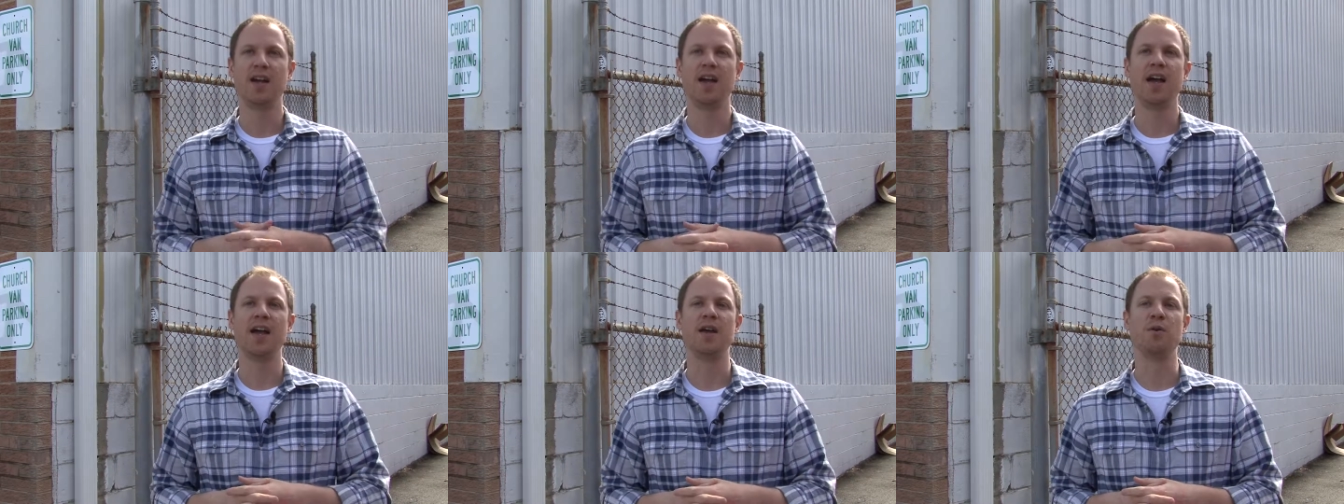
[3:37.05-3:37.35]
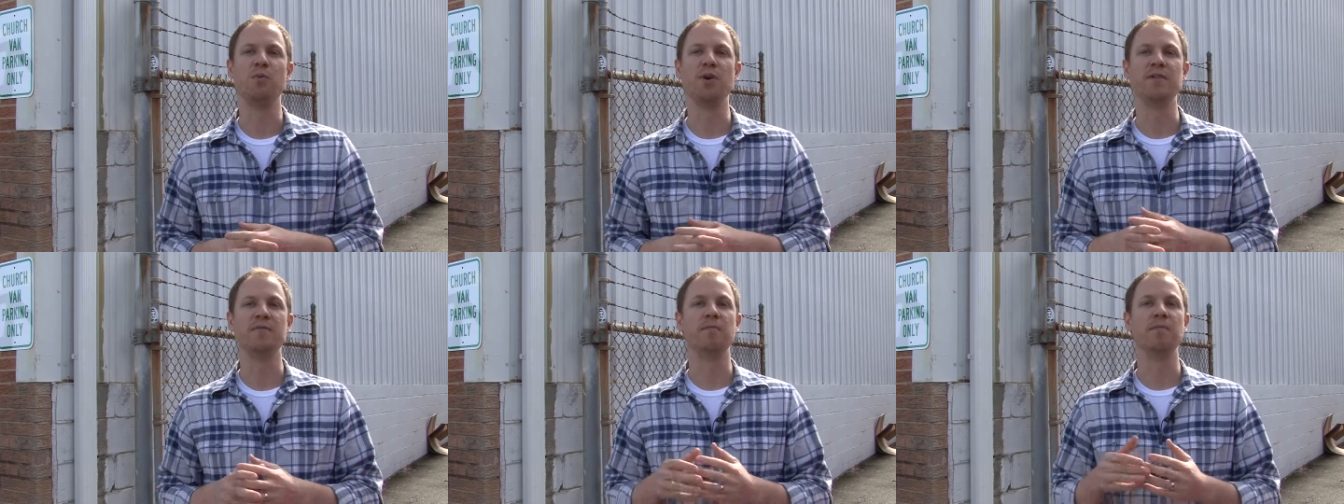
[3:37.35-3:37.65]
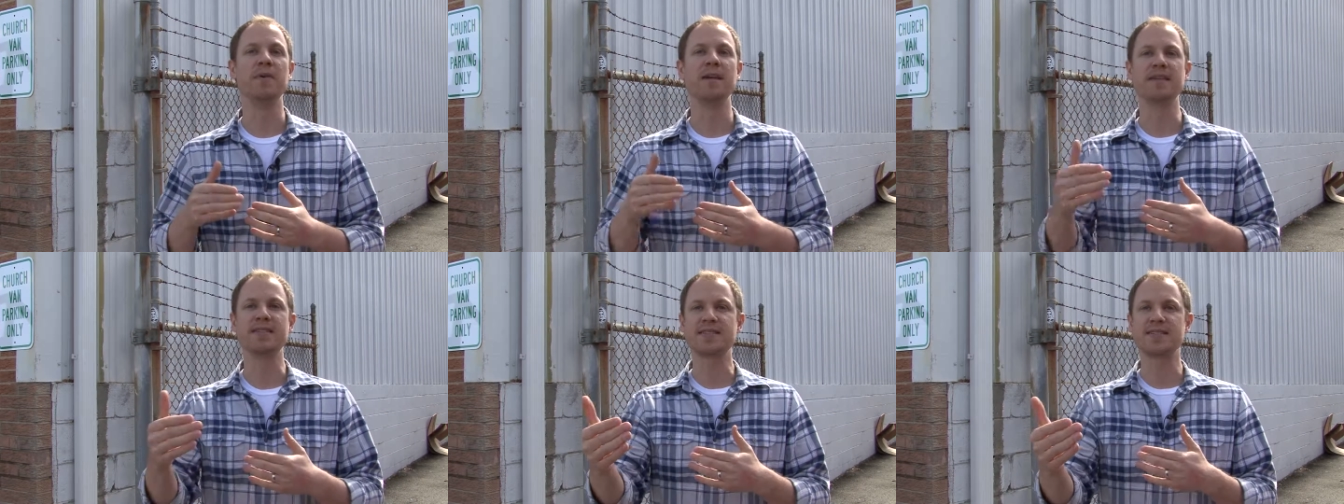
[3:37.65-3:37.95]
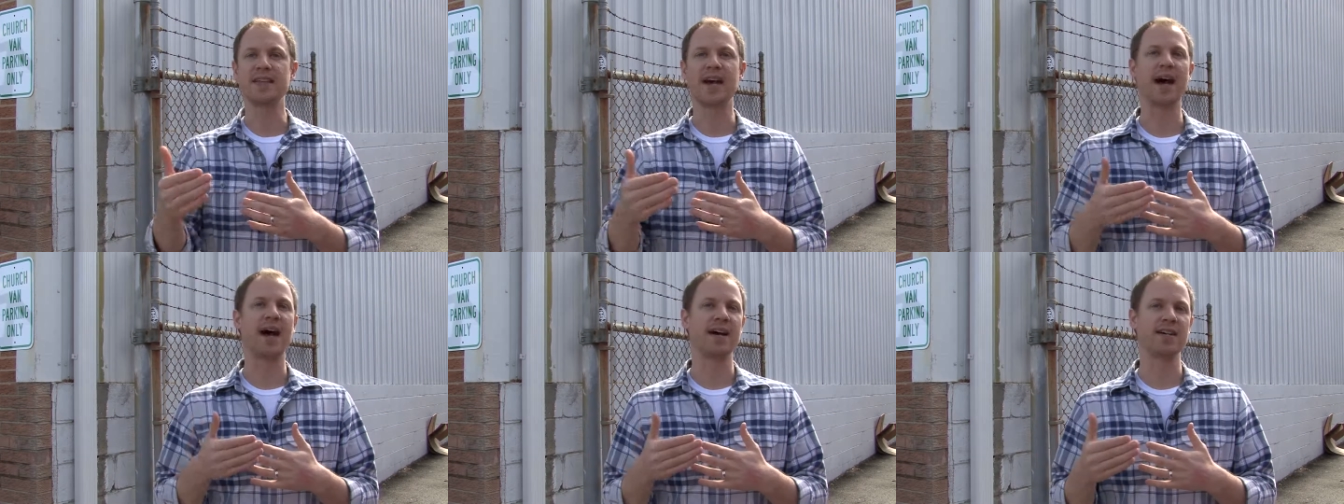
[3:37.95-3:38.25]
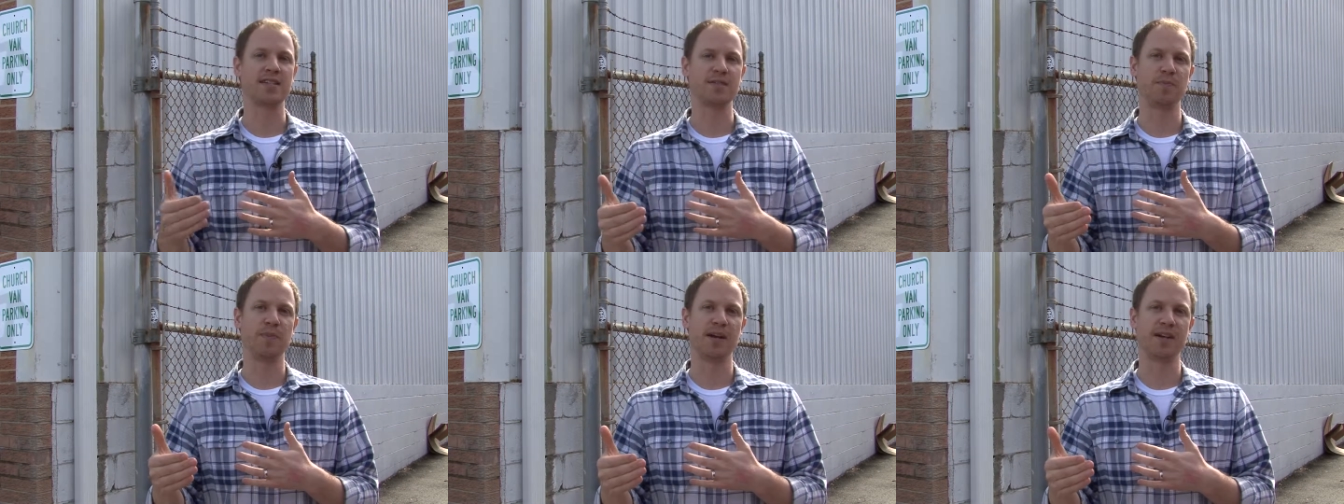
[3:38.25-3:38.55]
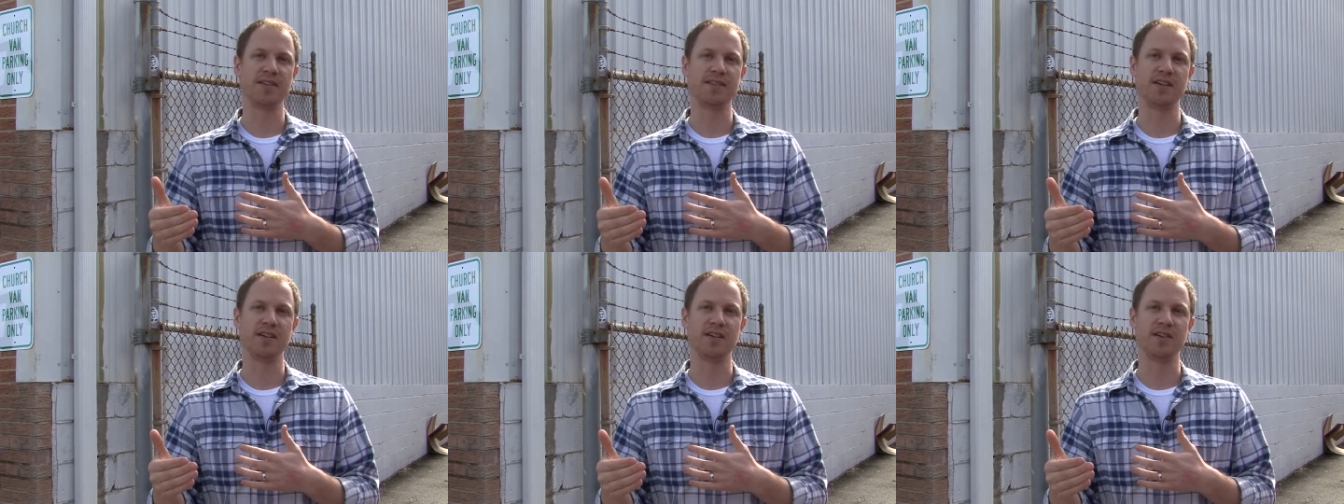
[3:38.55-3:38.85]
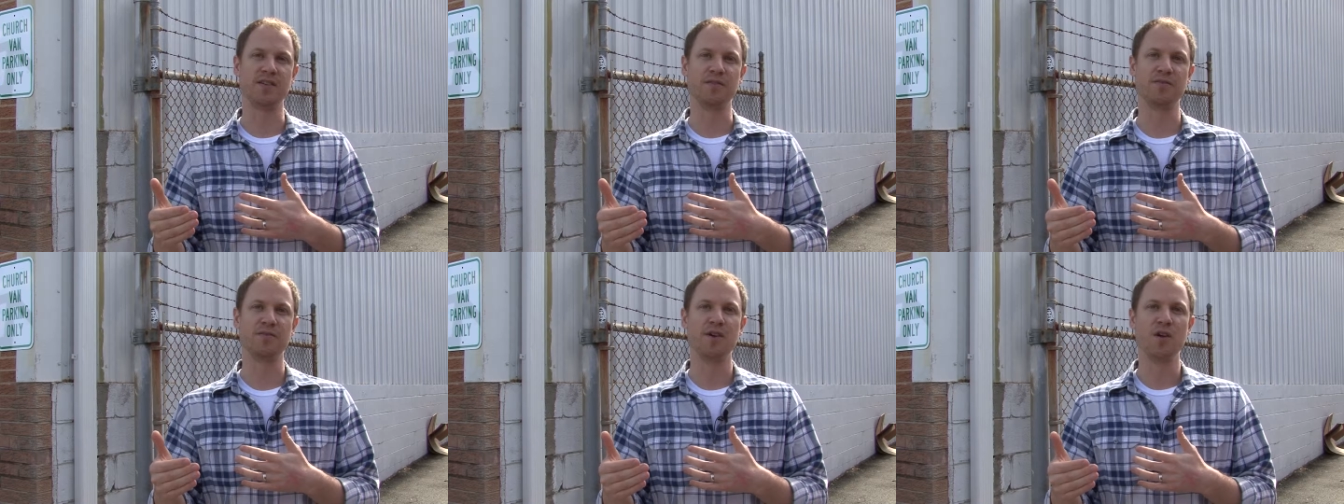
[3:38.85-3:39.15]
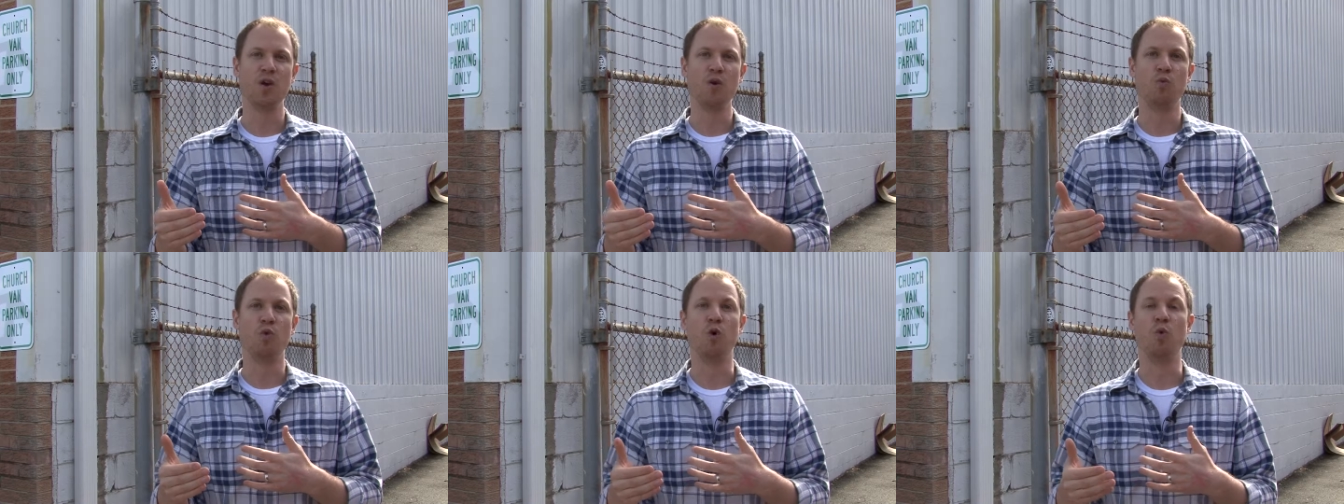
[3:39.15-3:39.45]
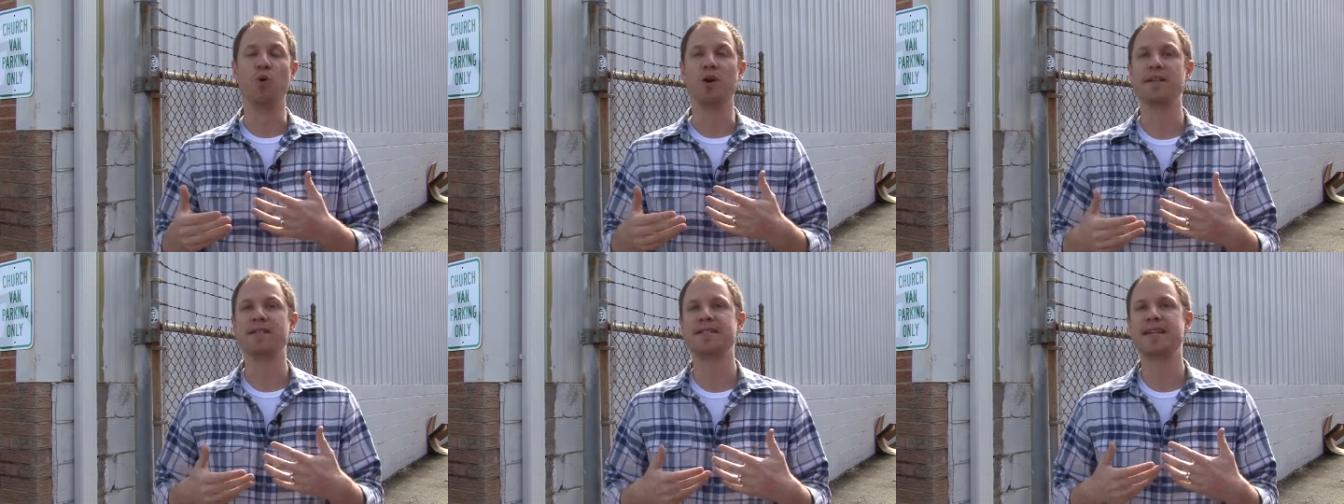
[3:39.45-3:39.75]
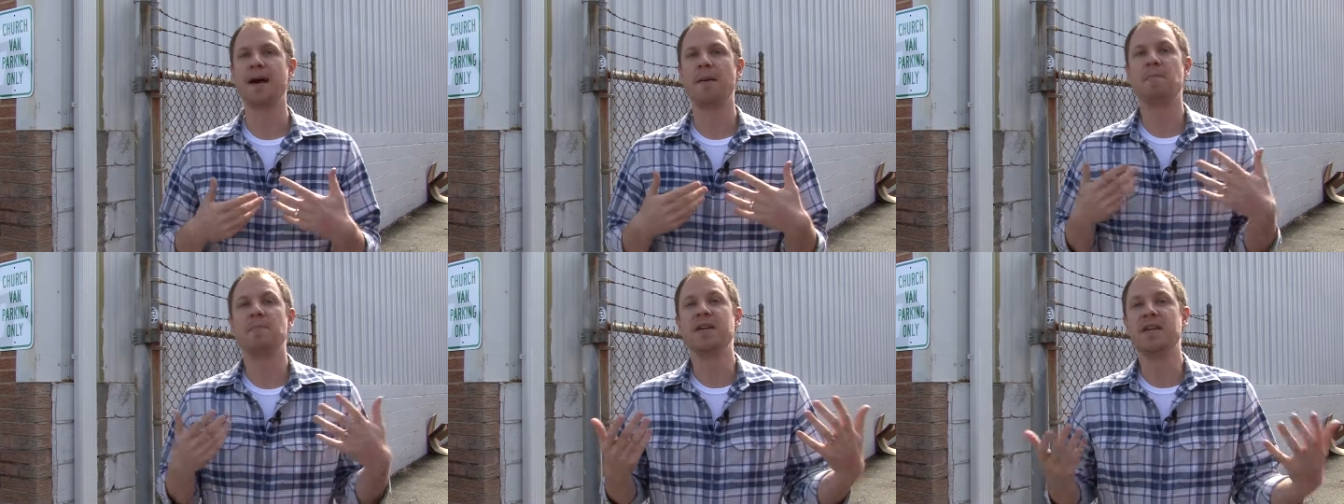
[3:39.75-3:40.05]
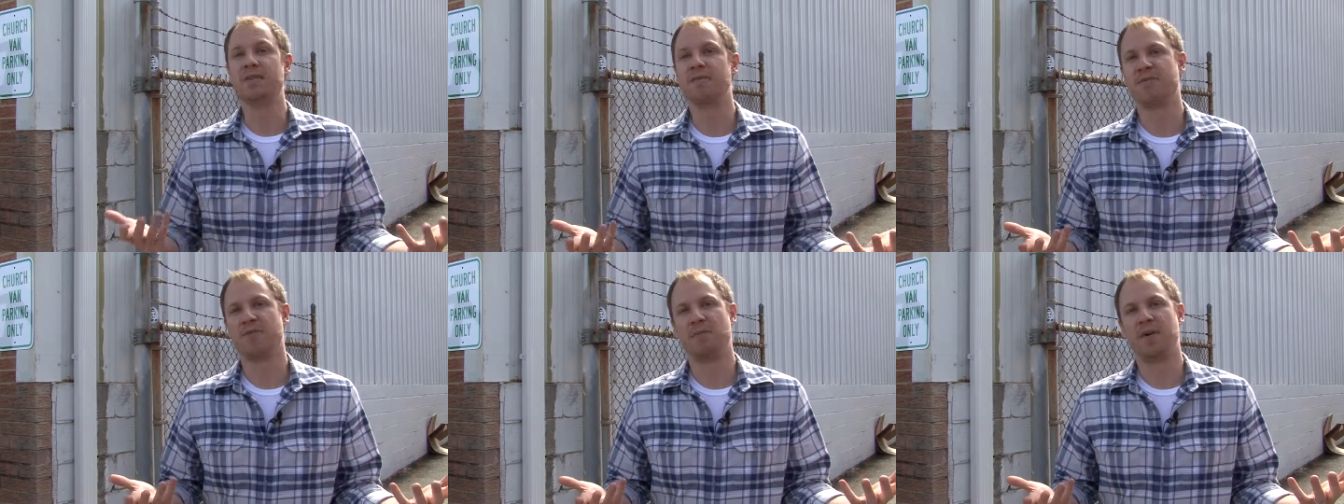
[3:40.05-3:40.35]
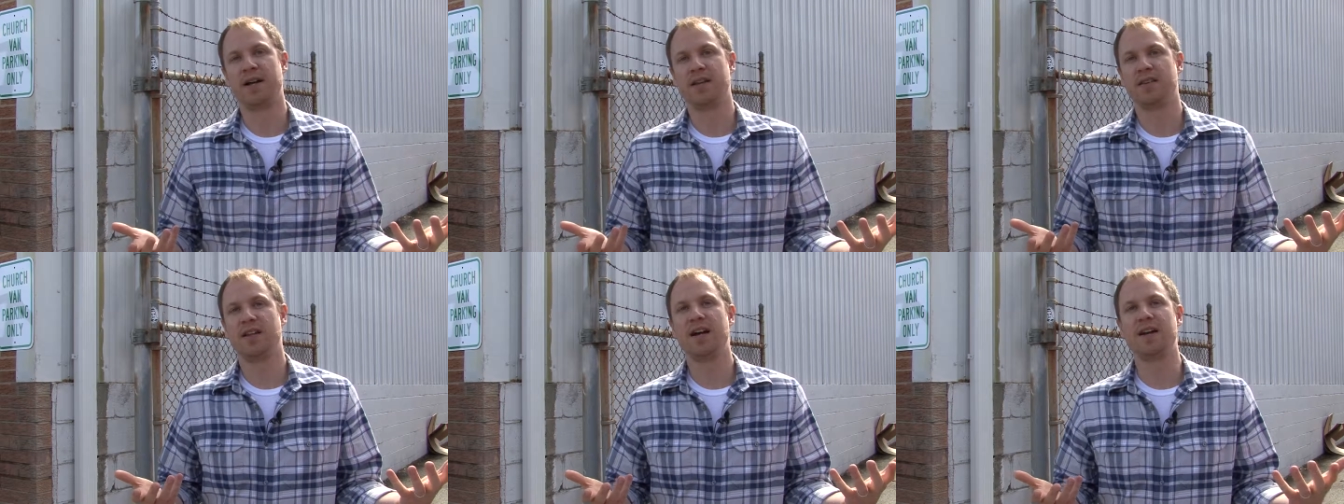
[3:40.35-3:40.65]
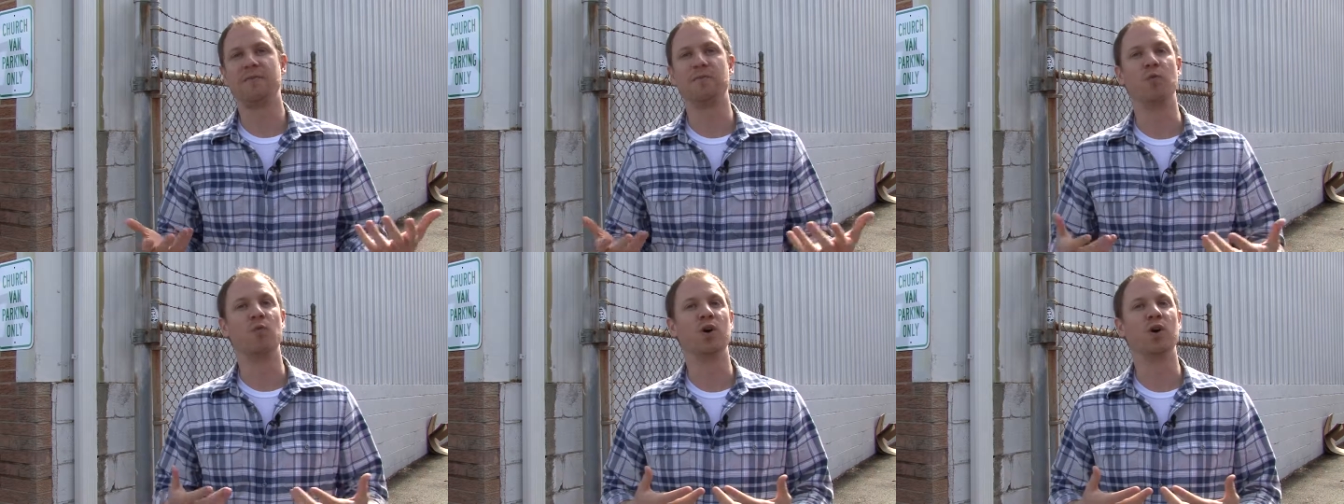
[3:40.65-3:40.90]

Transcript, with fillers: and we've missed the aspect of well, what does that mean for my life?